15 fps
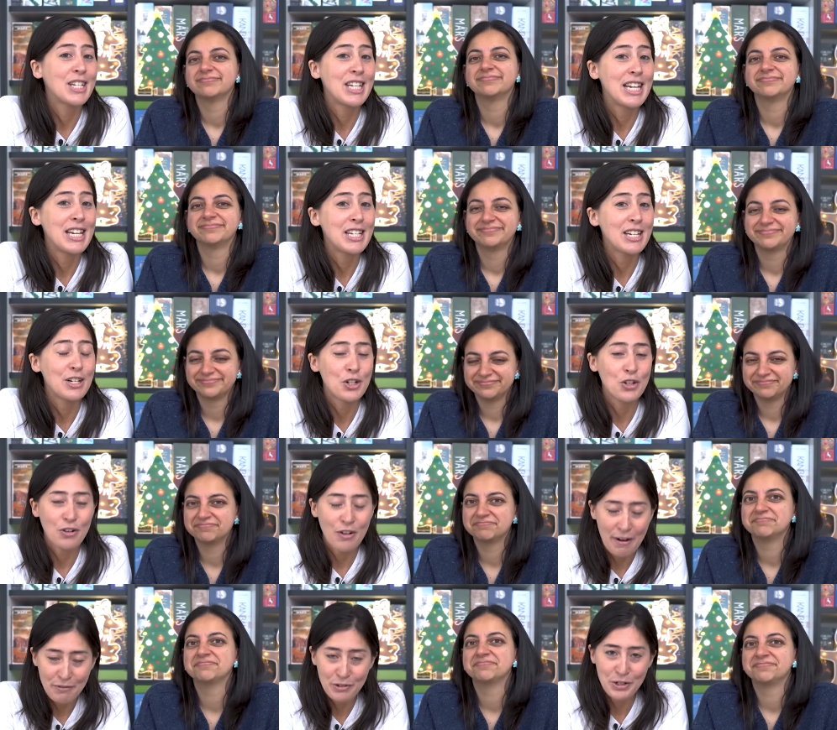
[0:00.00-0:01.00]
Speaker 1: season
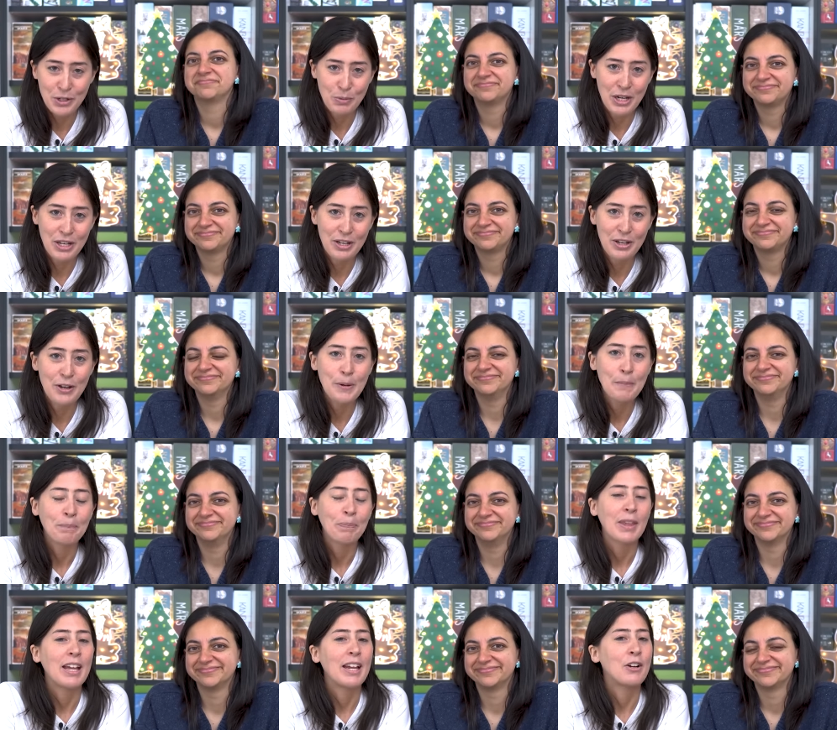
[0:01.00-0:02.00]
travels with you.
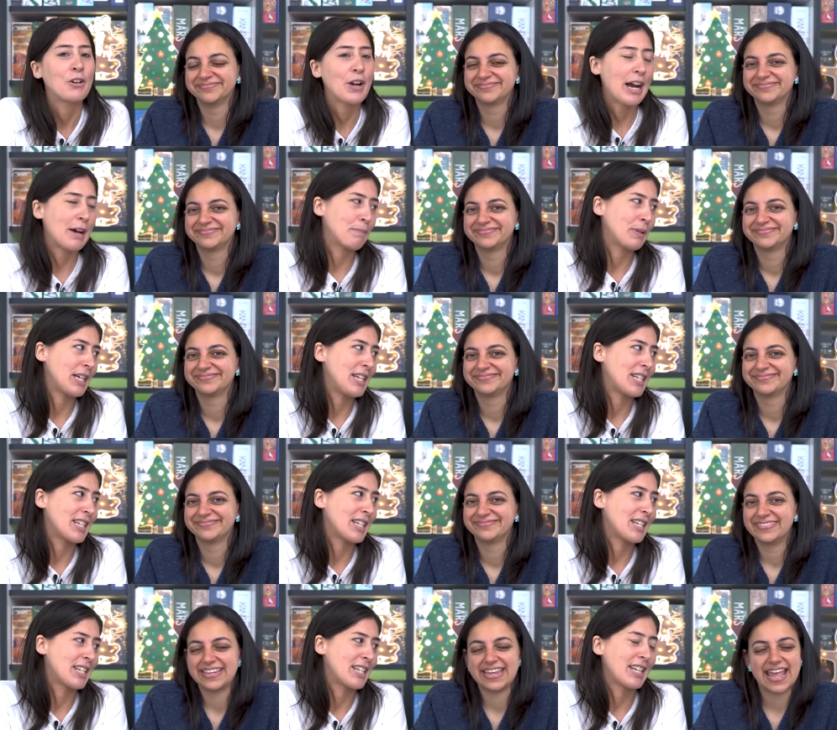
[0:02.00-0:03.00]
Mm crowd
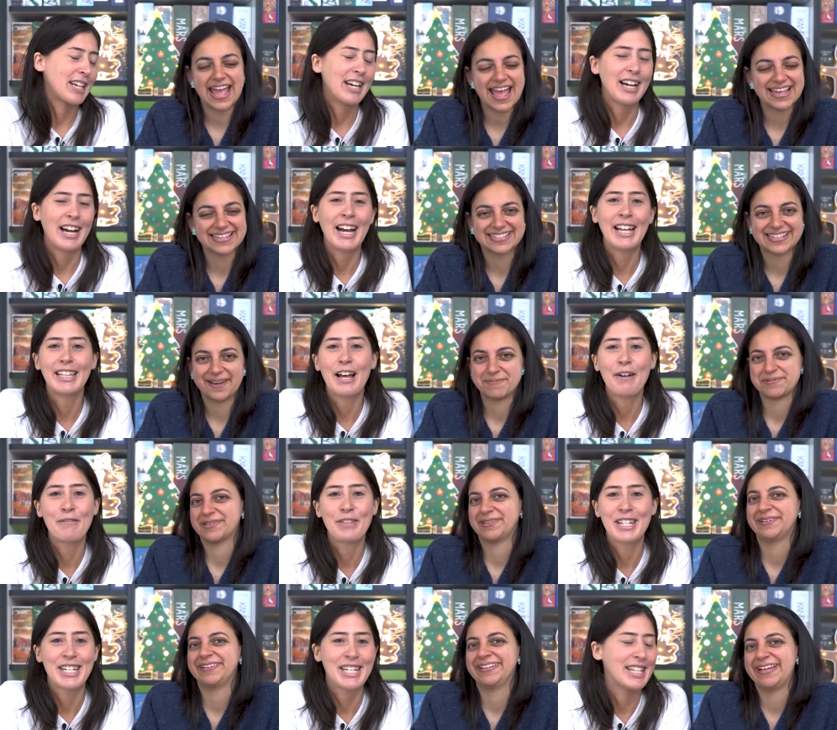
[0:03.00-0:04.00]
pleasers. Yes, I absolutely.
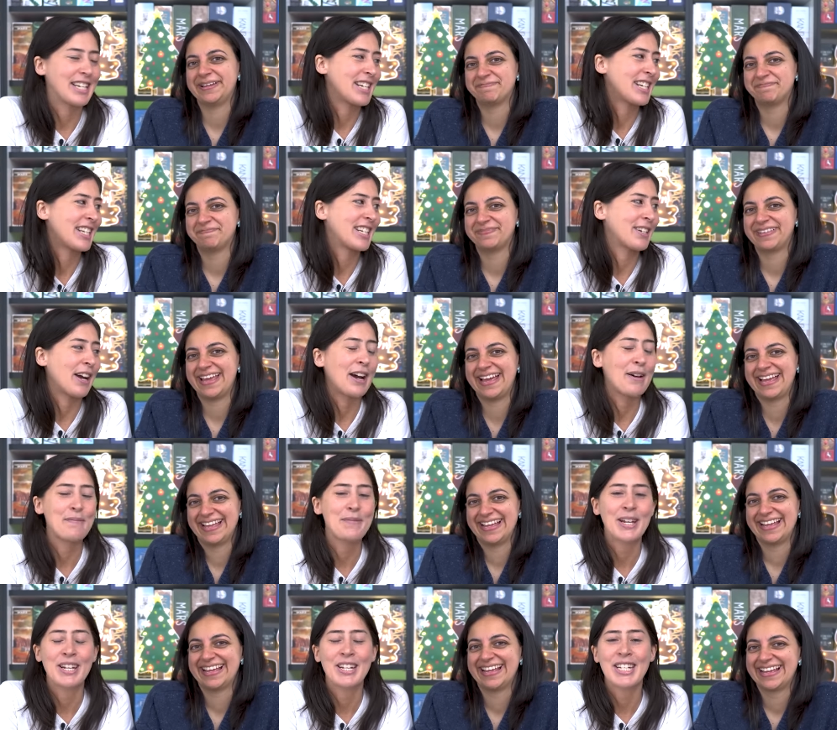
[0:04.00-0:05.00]
love this list yeah.
Speaker 2: um,
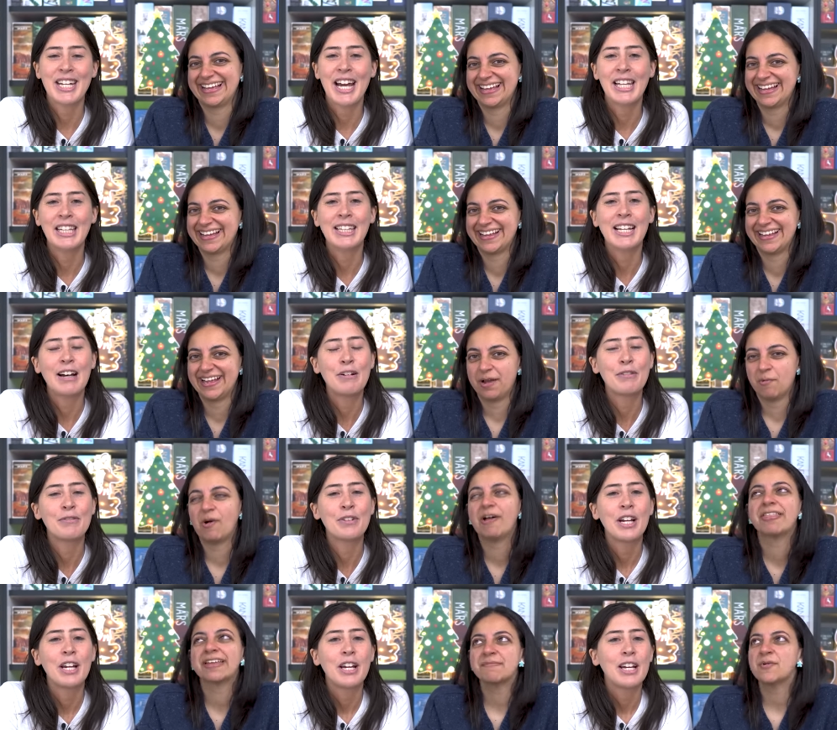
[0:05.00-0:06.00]
because I love.
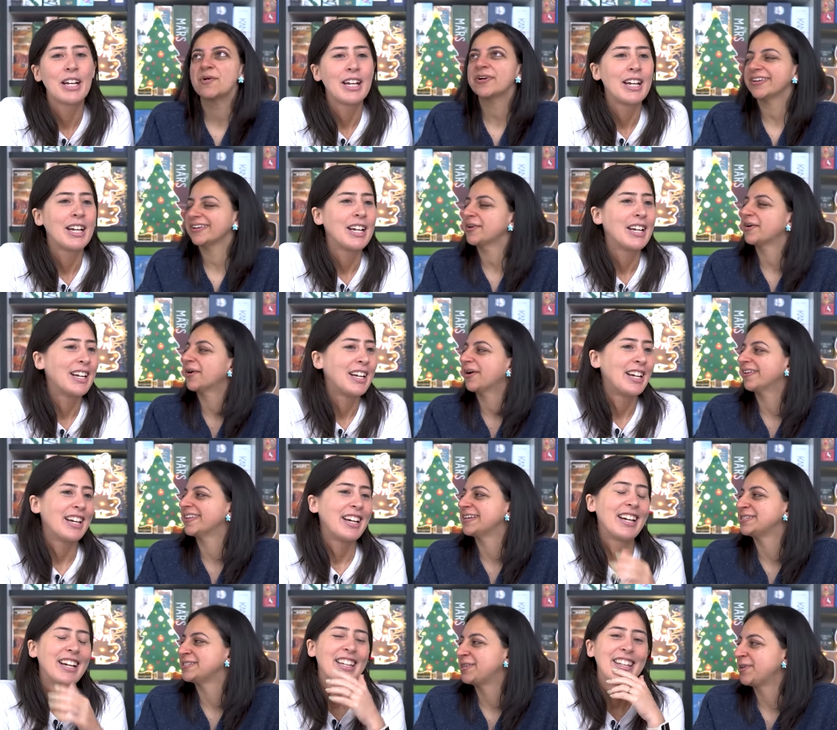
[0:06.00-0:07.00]
Well, they're more your
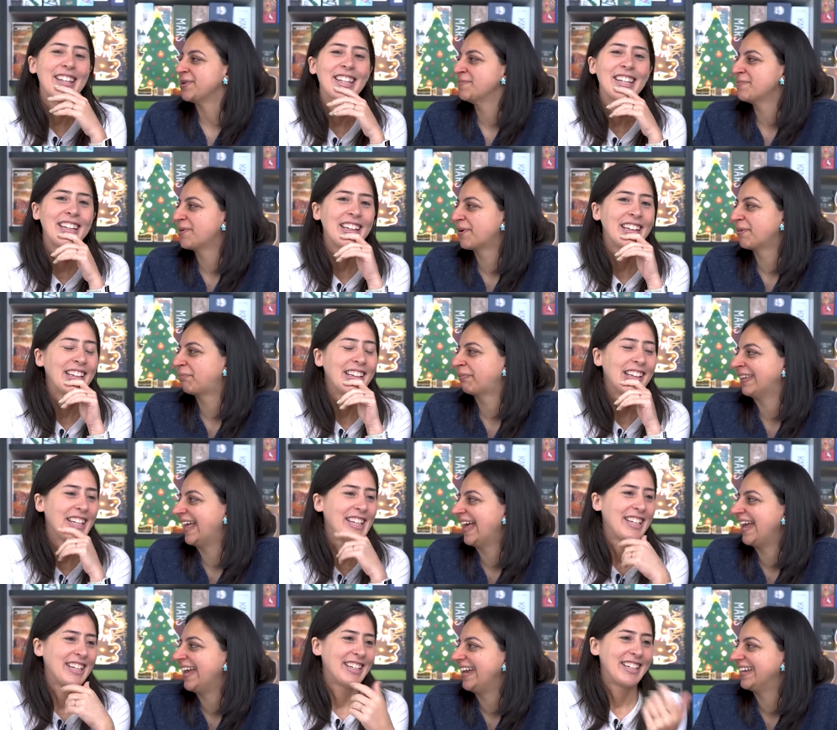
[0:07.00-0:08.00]
they skew more
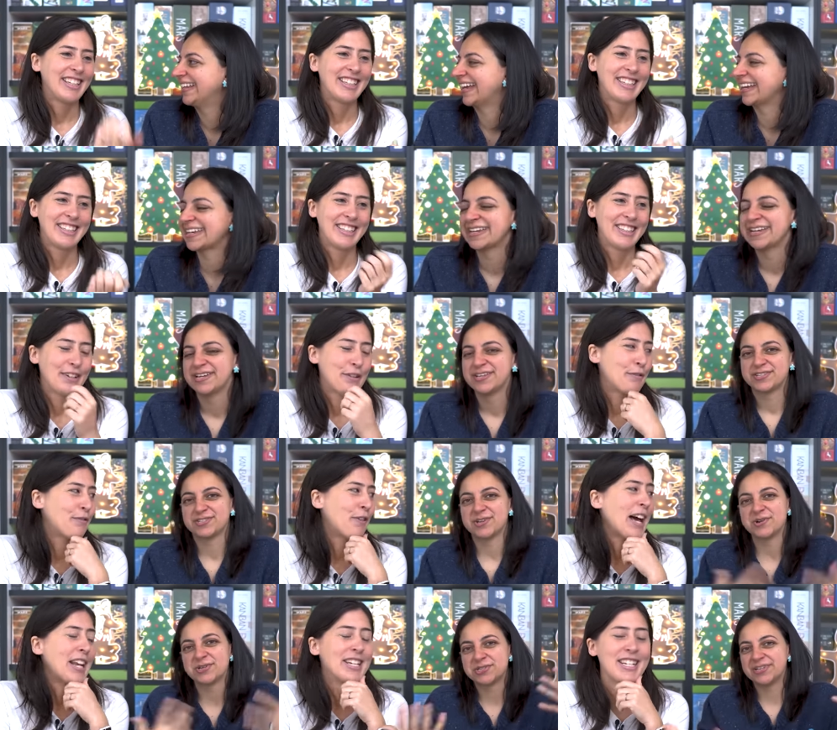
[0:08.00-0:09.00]
play like
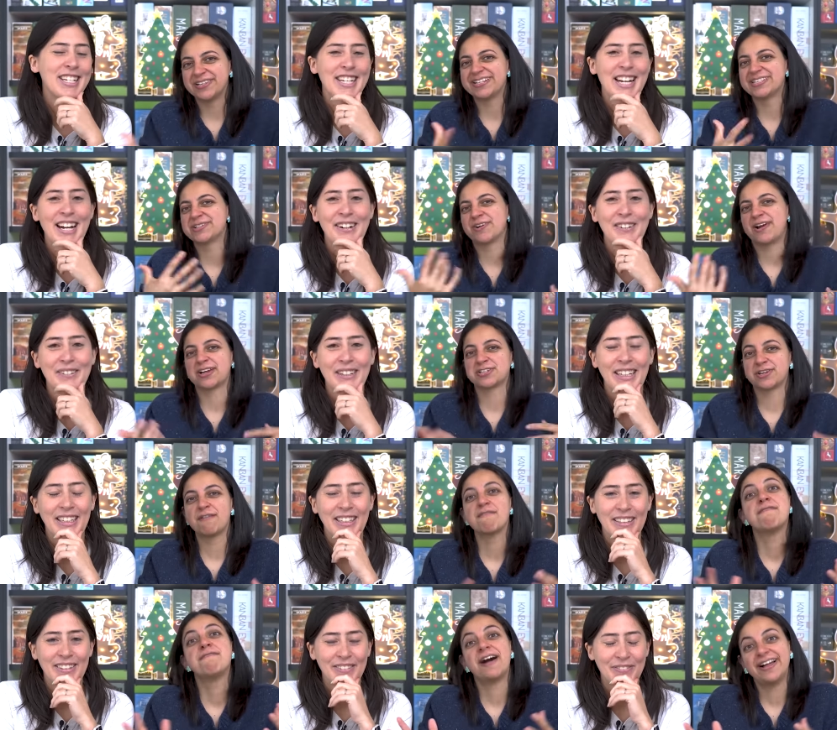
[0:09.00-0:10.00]
social interaction,
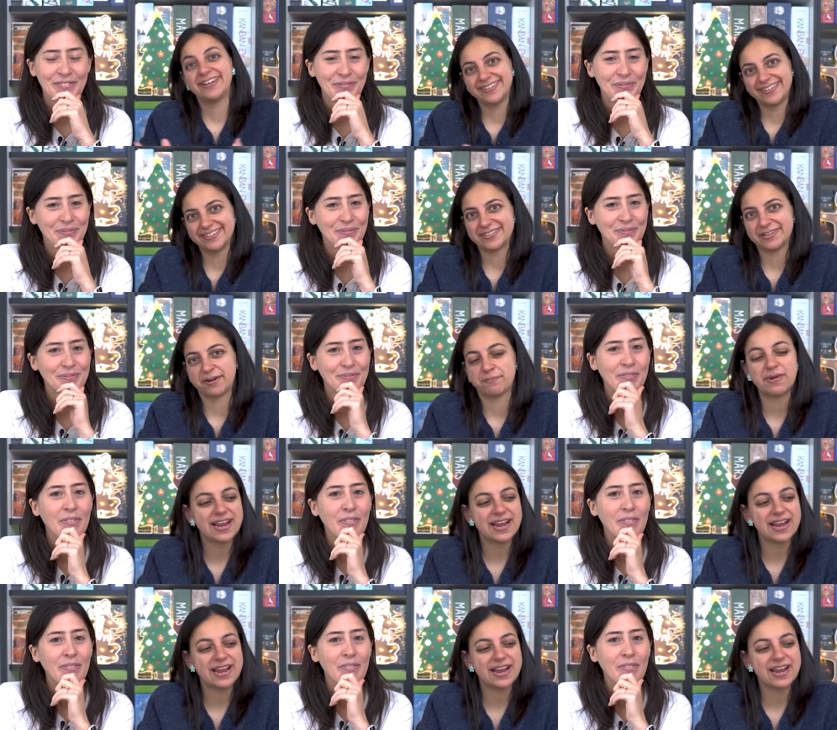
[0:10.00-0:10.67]
play. fun sort of.